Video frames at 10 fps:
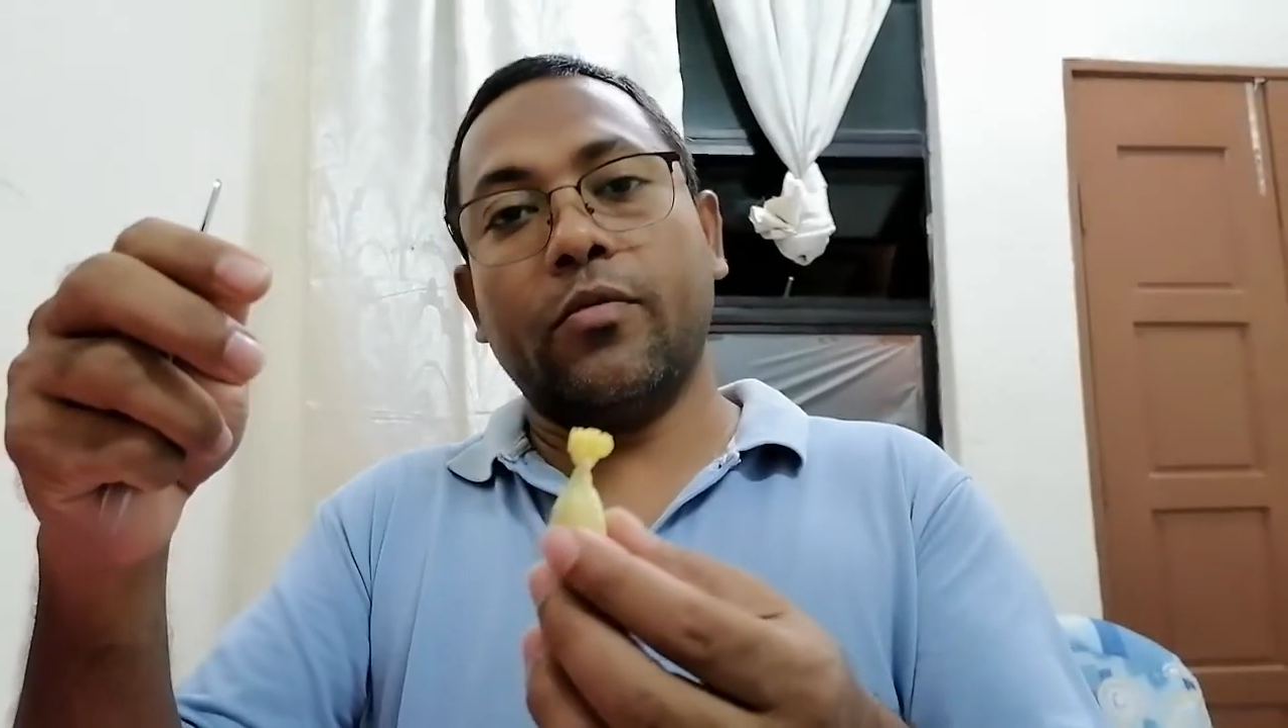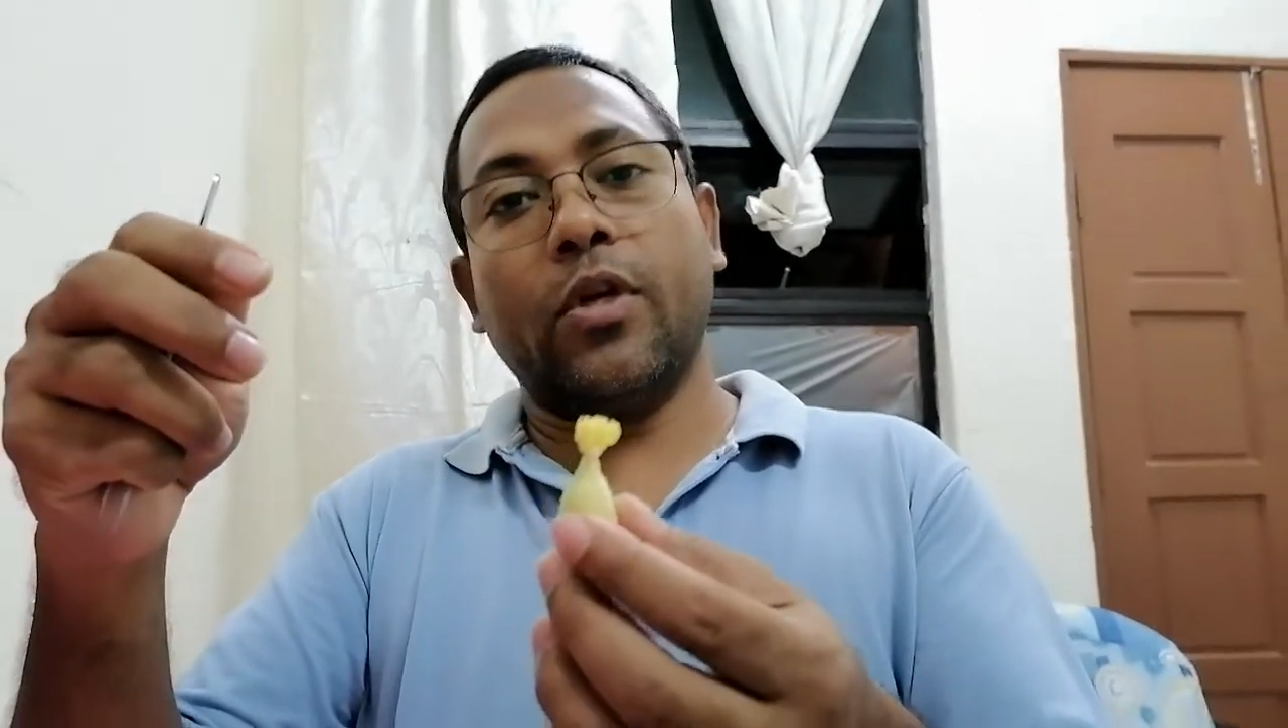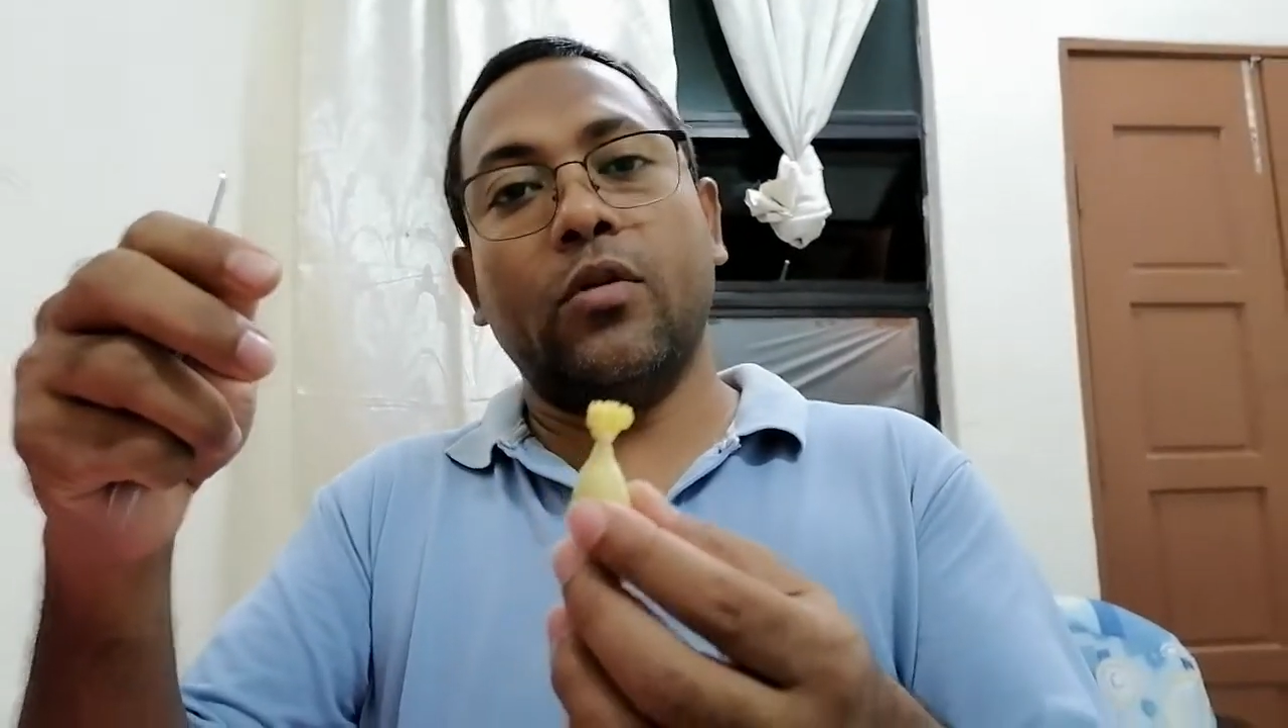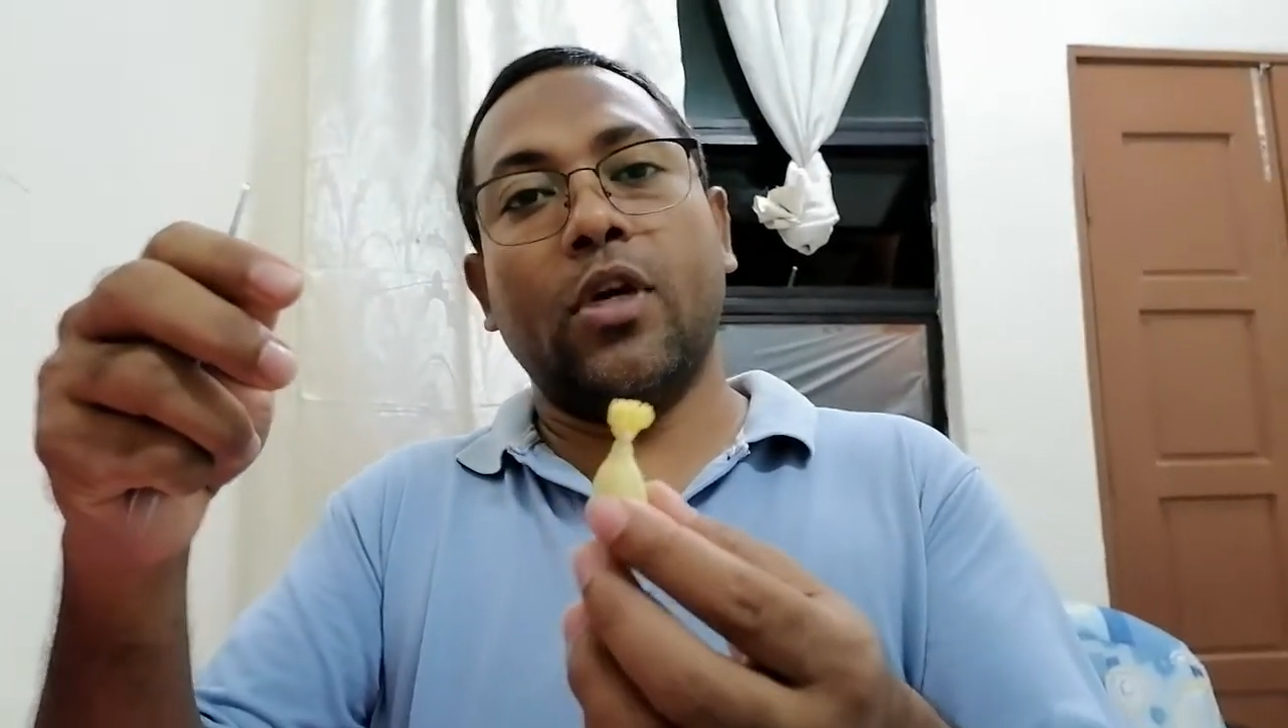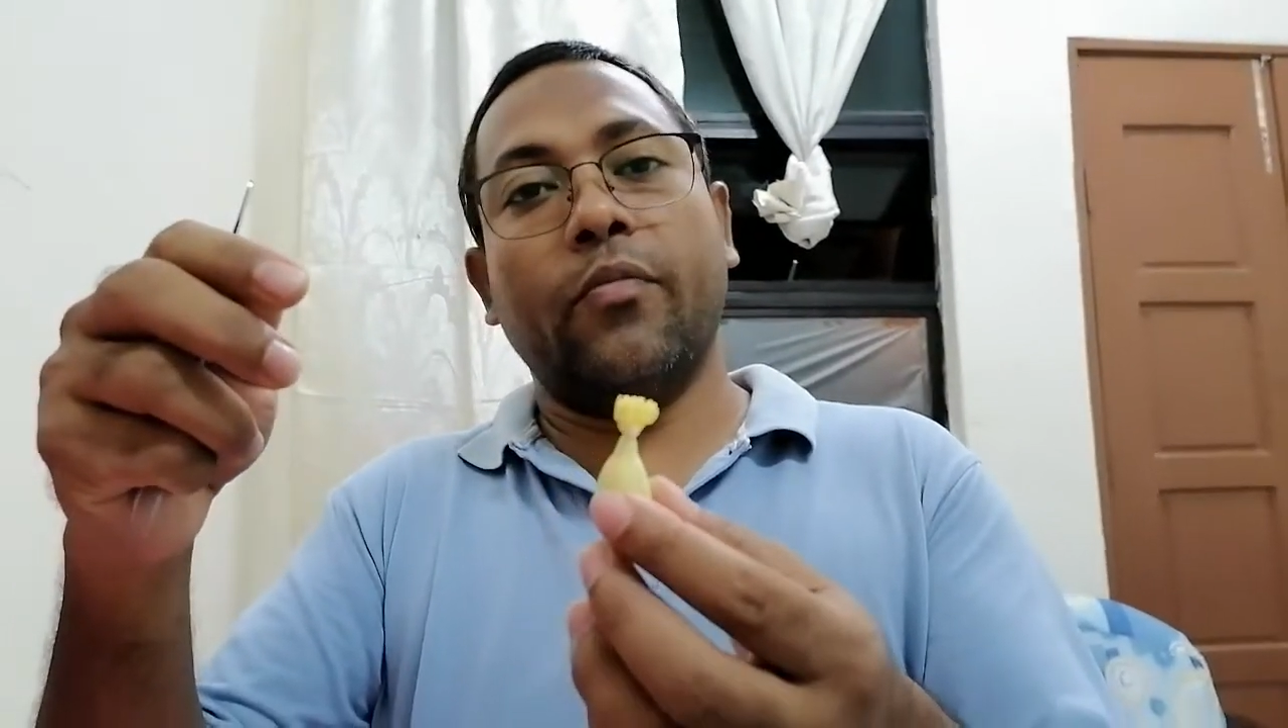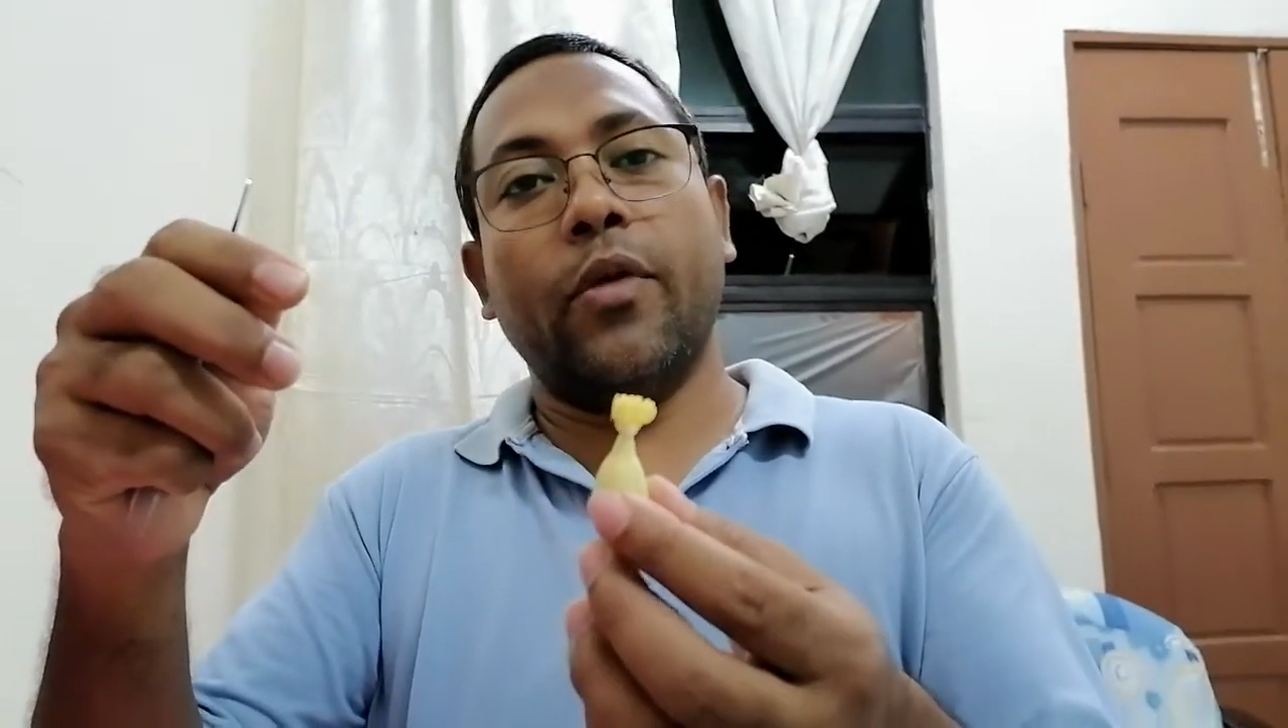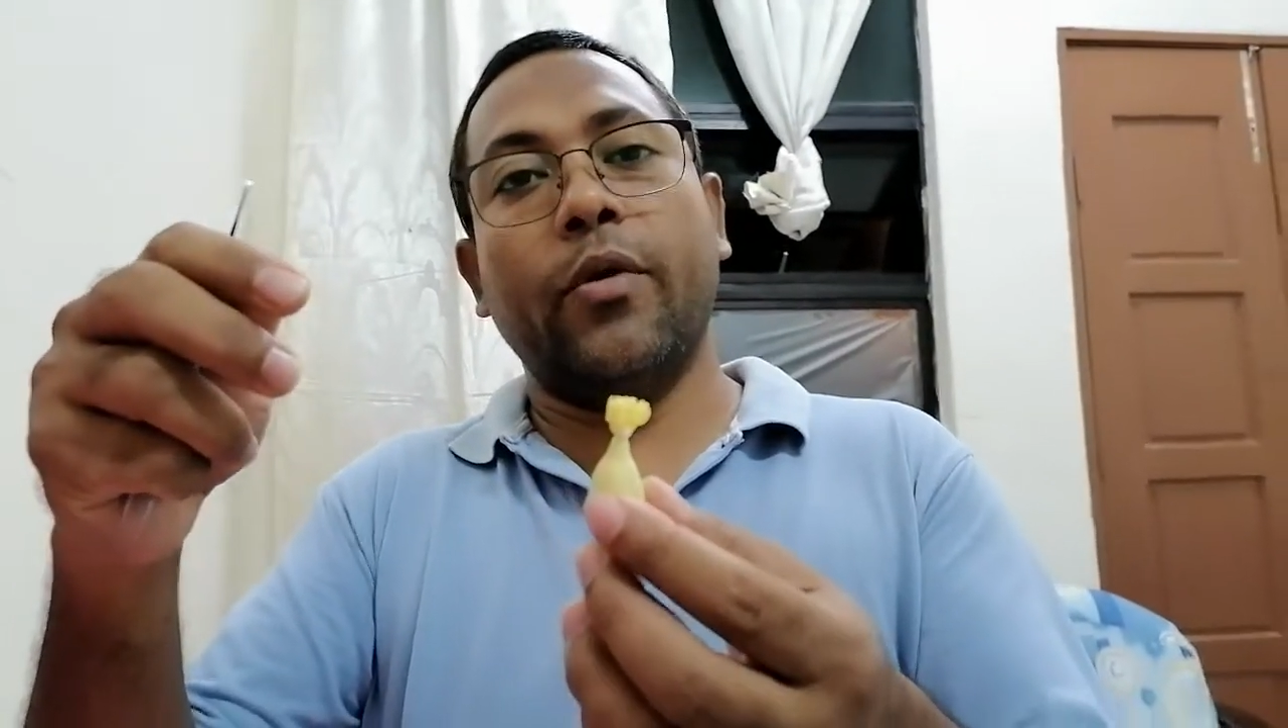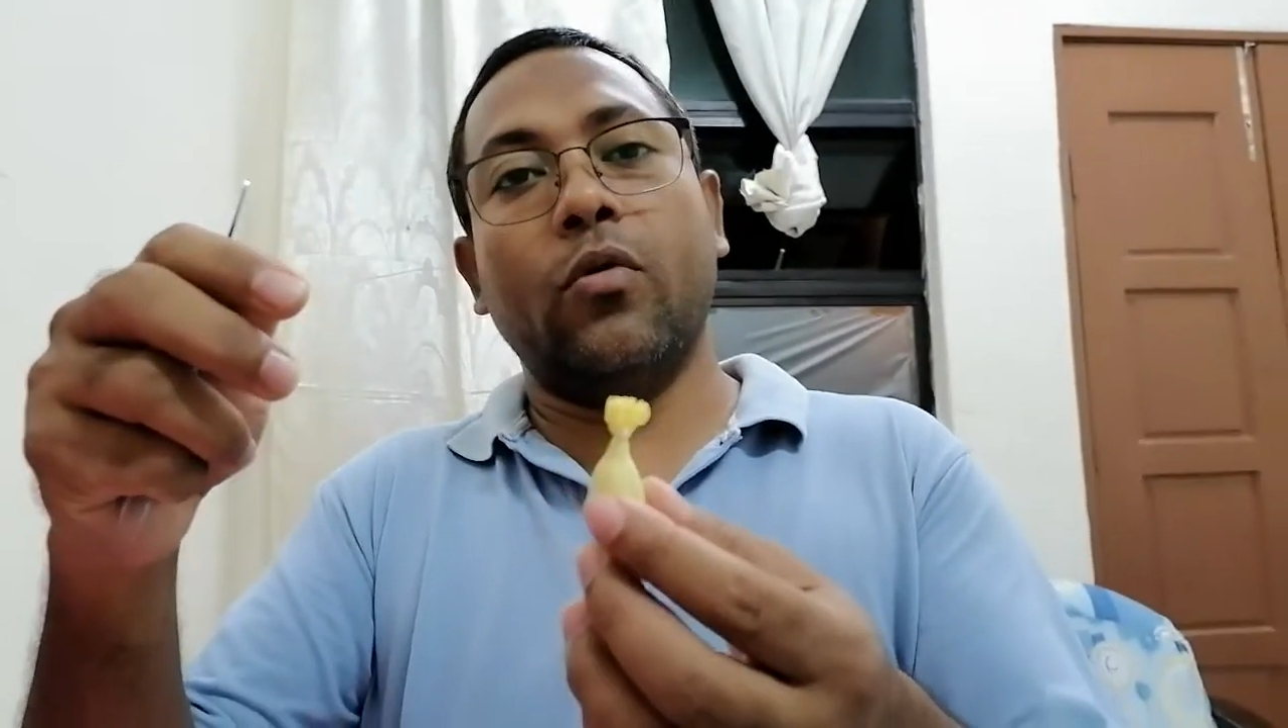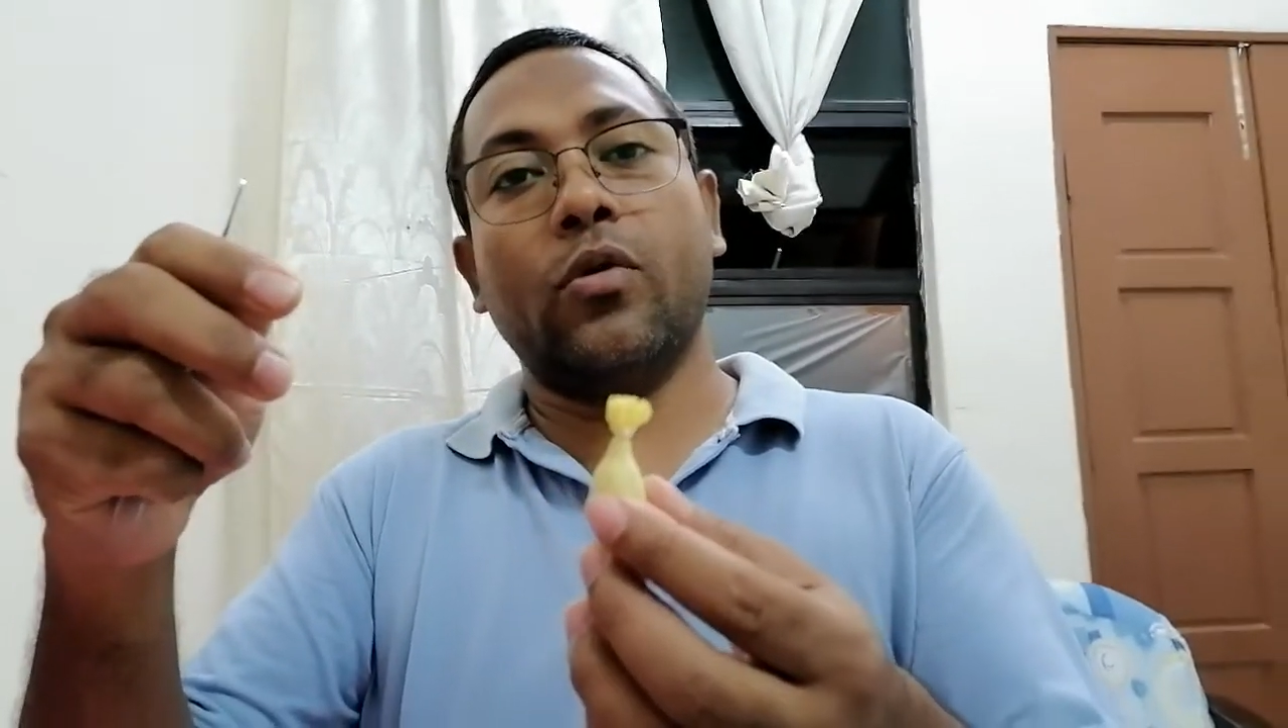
there may be